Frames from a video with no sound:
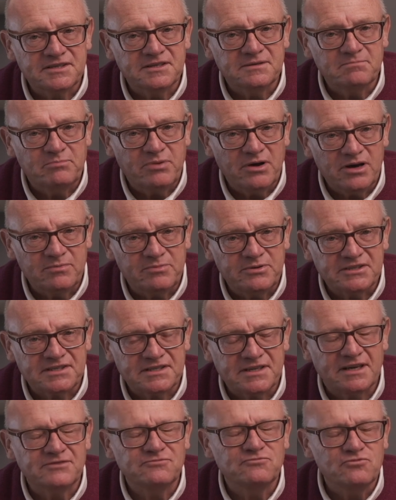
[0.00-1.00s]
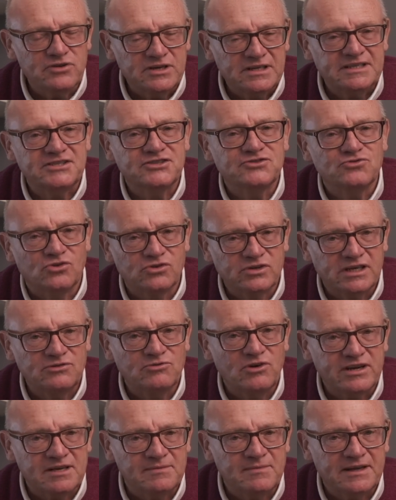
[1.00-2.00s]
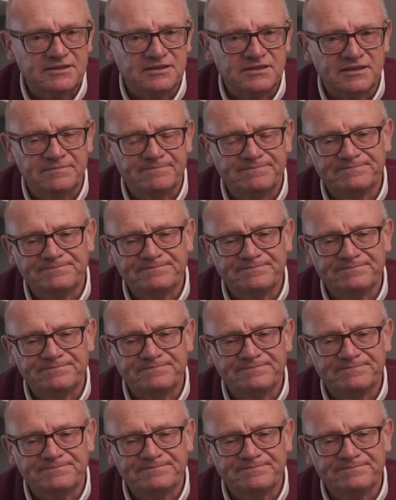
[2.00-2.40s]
and purpose. I really strongly recommend it.